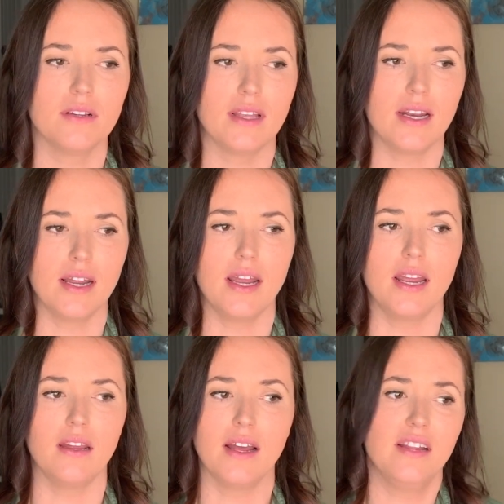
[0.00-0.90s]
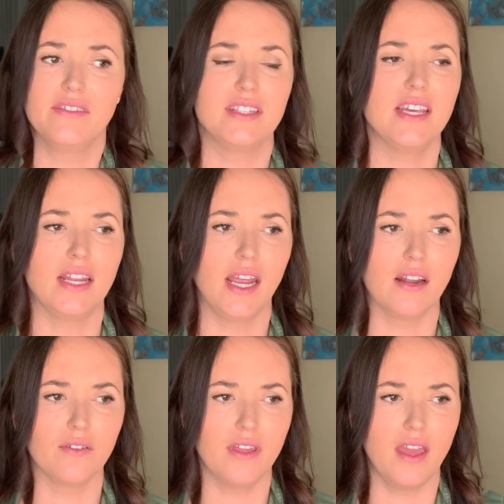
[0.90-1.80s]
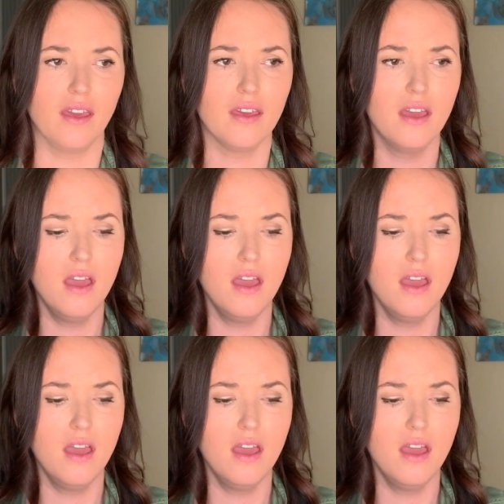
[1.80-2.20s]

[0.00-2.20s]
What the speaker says: that I didn't even see any, I don't think.